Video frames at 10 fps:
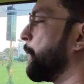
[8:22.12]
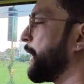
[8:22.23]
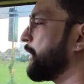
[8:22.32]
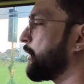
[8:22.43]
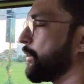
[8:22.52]

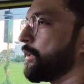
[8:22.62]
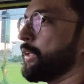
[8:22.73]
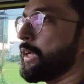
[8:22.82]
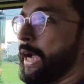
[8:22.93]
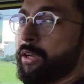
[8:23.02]
with
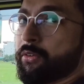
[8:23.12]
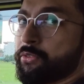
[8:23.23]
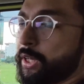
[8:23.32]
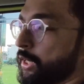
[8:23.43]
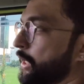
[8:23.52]
the kind of
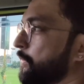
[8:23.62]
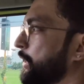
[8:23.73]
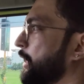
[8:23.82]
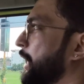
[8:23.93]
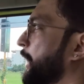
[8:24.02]
steering,
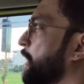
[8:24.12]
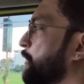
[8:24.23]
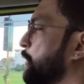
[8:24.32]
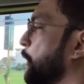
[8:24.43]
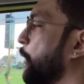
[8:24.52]
with the kind
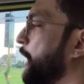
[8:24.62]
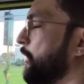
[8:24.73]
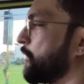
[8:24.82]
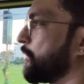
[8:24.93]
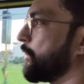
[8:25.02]
of
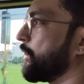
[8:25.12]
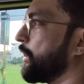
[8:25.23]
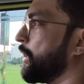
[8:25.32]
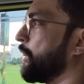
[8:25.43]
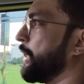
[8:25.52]
slowness
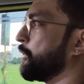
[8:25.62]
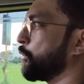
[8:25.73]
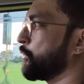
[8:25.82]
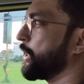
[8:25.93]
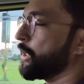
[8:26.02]

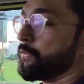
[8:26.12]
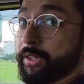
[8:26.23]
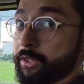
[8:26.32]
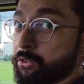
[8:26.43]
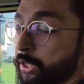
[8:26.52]
associated
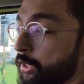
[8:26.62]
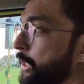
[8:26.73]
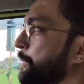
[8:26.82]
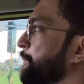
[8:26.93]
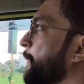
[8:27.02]
with the
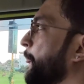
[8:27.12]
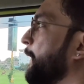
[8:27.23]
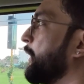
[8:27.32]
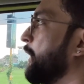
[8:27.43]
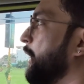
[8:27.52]
steering,
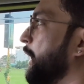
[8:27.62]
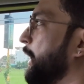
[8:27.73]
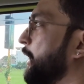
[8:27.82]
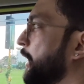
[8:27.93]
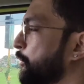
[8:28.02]

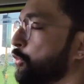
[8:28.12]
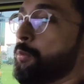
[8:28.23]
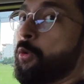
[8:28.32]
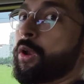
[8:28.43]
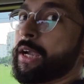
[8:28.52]
it gives
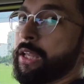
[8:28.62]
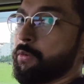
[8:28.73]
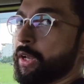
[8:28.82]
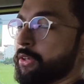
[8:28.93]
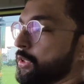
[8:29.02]
you more
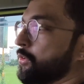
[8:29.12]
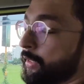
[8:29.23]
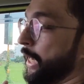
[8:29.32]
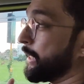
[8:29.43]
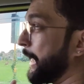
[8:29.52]

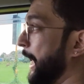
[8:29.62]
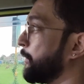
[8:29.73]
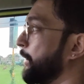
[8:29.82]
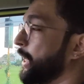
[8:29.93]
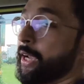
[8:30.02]
articulations. That
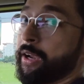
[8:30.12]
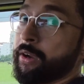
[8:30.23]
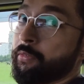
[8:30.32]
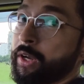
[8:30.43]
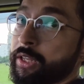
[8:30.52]
can be an added
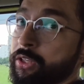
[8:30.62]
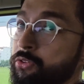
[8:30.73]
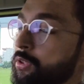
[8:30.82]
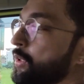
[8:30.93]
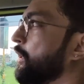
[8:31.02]

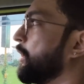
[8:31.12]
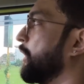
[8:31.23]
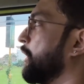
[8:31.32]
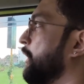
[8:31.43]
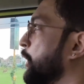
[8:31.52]
advantage
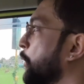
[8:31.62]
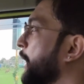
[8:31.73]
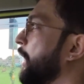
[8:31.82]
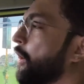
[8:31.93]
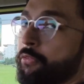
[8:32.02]

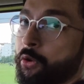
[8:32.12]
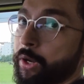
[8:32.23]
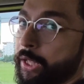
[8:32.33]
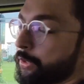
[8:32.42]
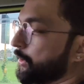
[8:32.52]
during off-roading.